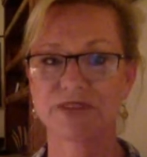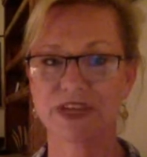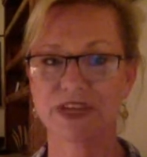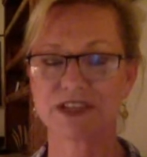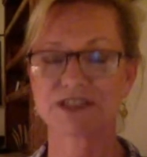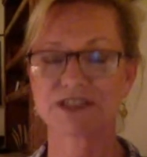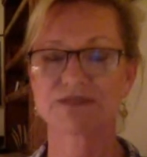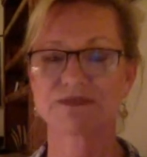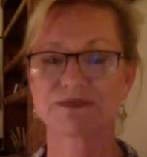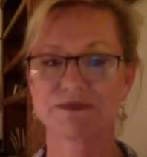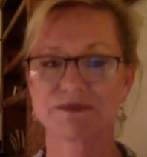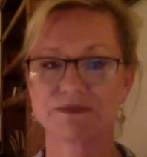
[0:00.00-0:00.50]

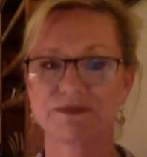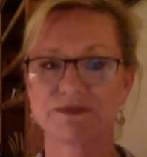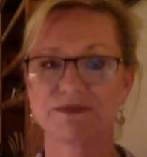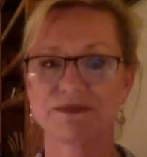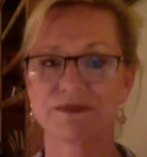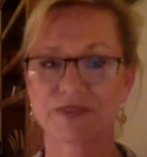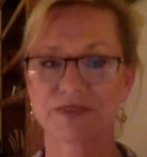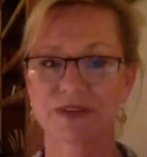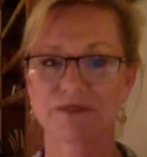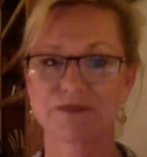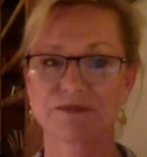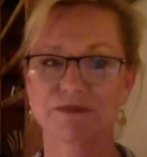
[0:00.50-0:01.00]
Yes.
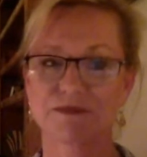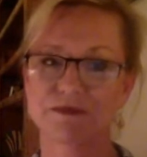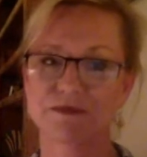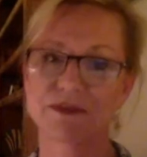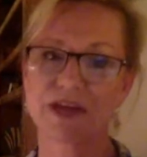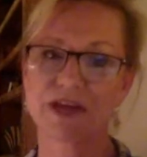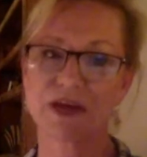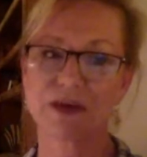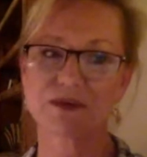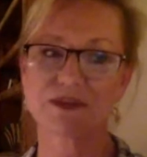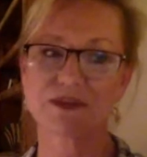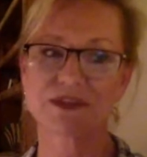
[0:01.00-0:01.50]
Like
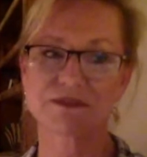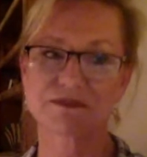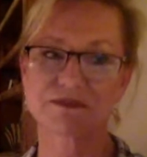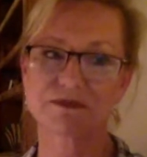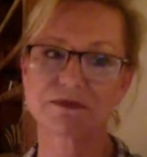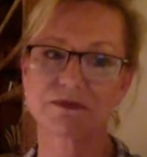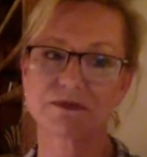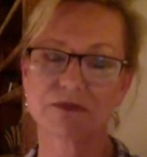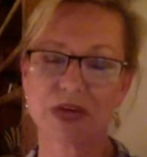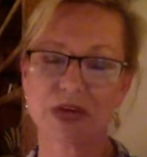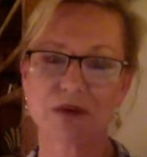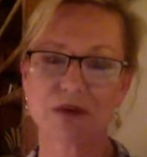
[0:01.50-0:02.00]
I
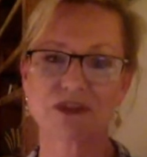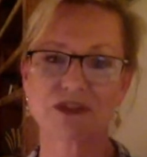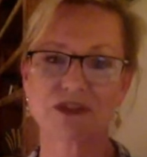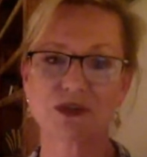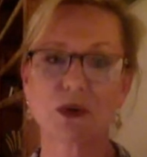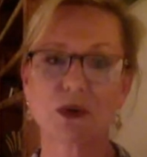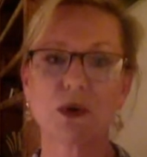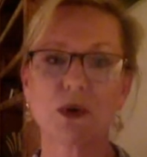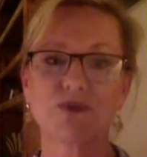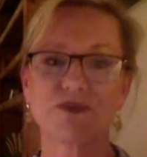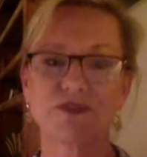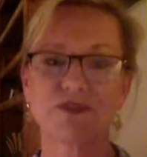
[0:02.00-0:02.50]
was
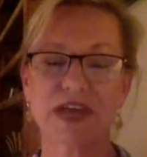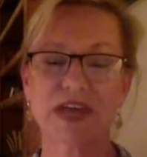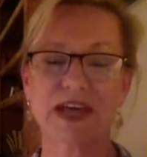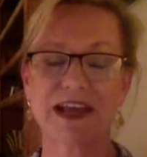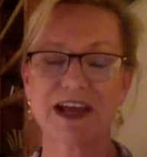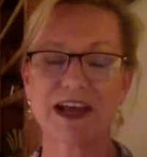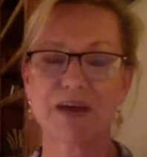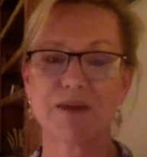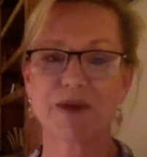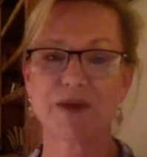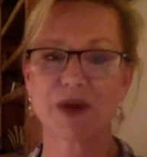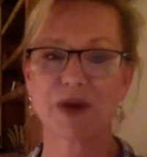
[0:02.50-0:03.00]
told
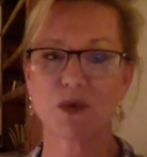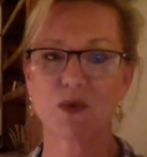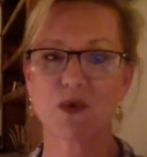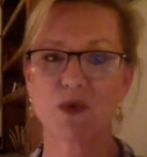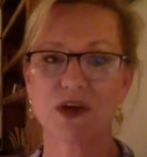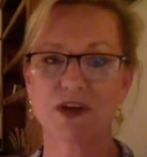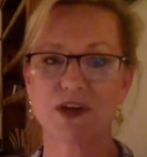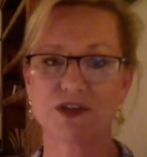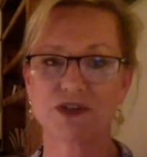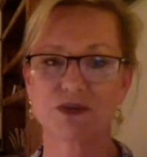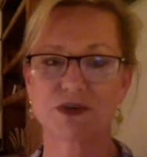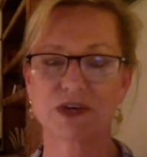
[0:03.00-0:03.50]
flat out by
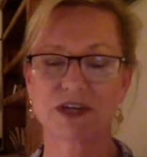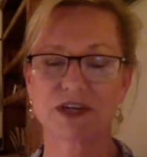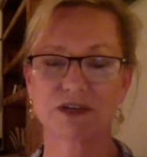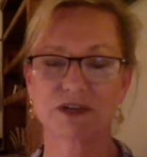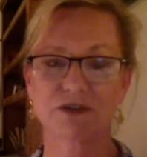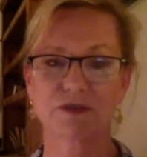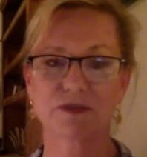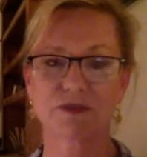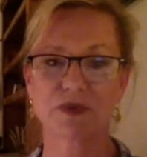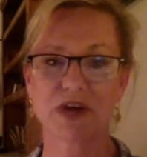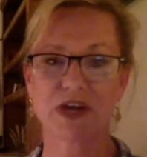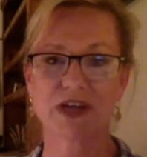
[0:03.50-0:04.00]
one
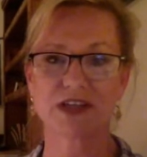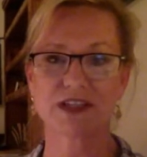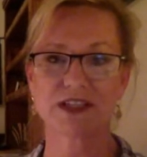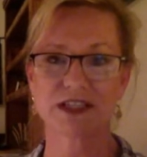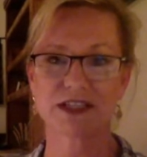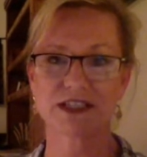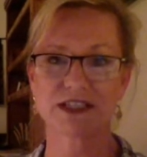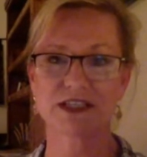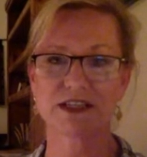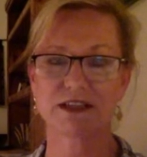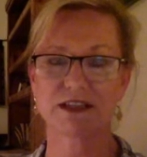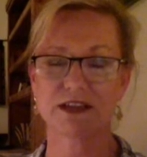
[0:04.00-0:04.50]
director of
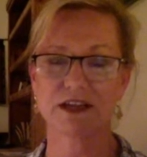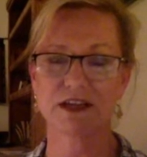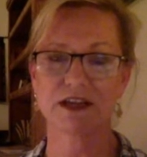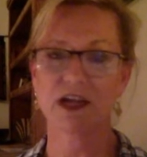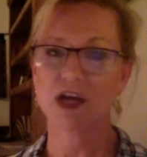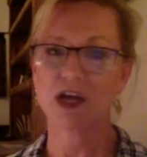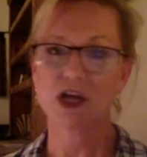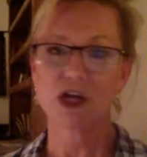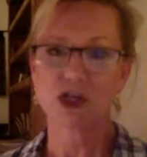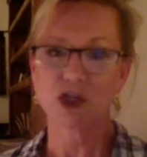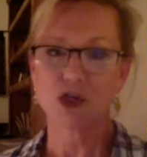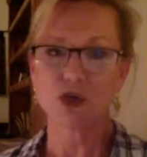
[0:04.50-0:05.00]
processing that
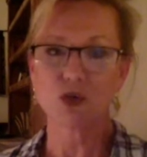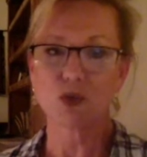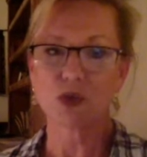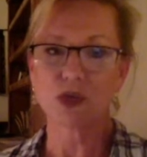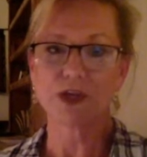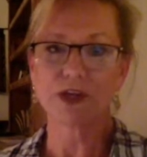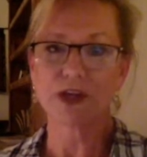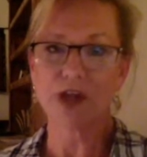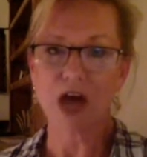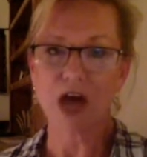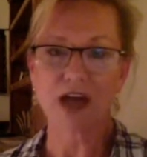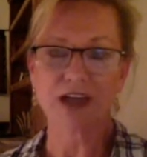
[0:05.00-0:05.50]
you
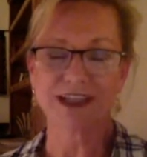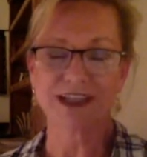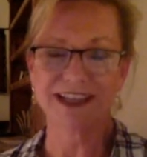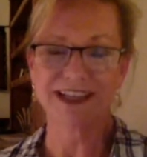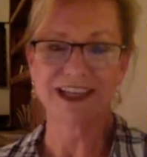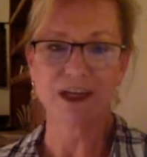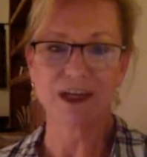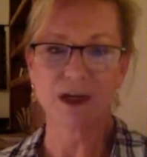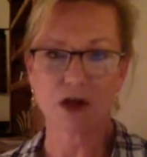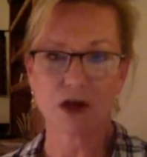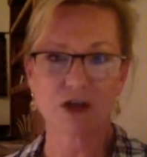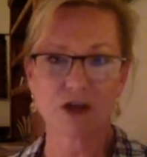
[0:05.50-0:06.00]
will not
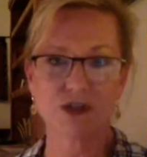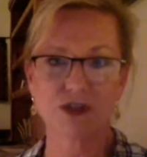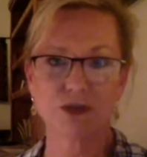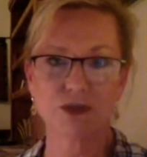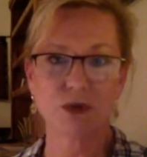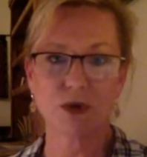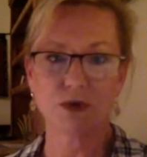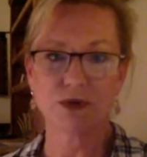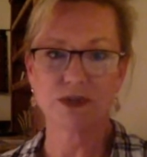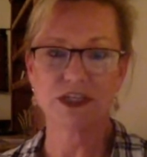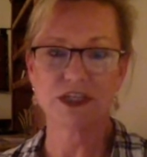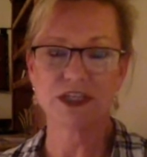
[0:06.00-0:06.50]
get
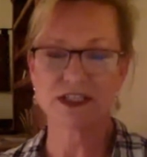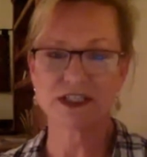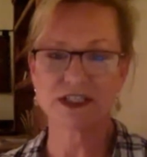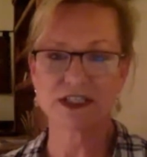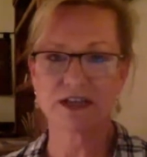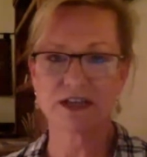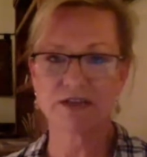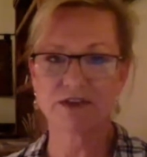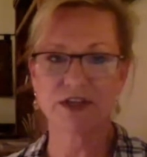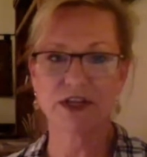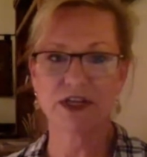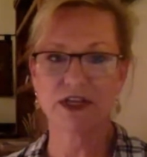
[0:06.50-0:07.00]
onto
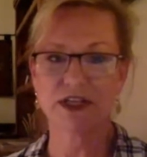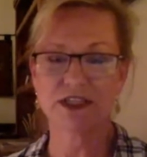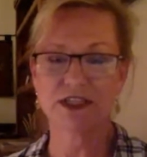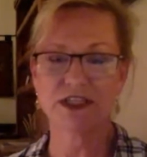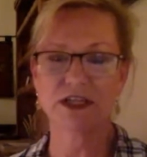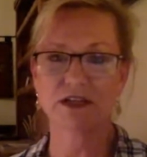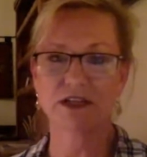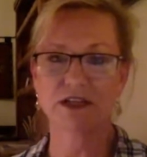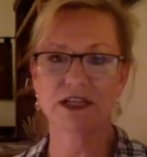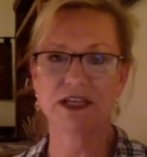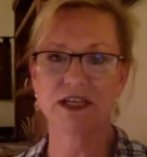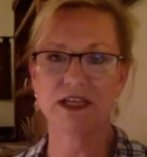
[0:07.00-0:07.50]
OT7
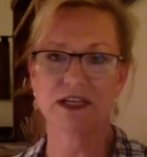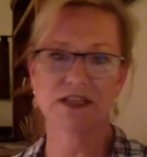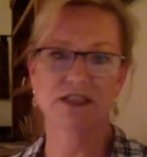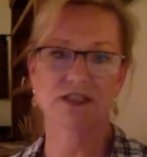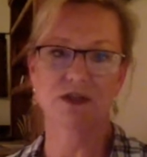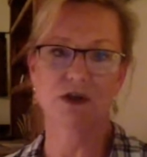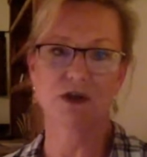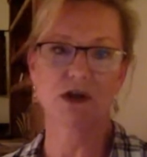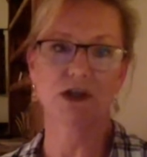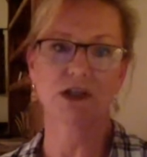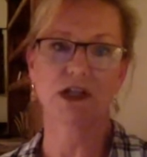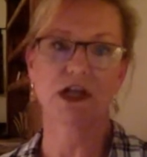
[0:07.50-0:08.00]
until he
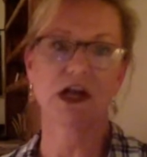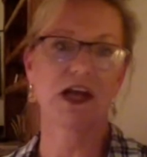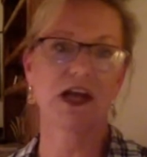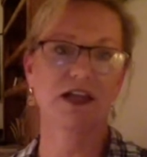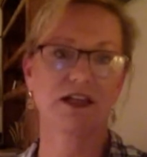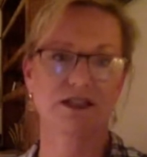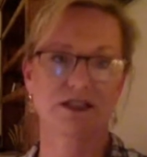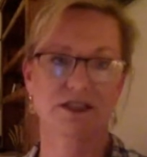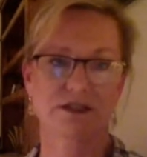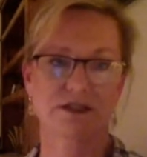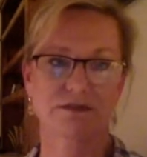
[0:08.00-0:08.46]
is online.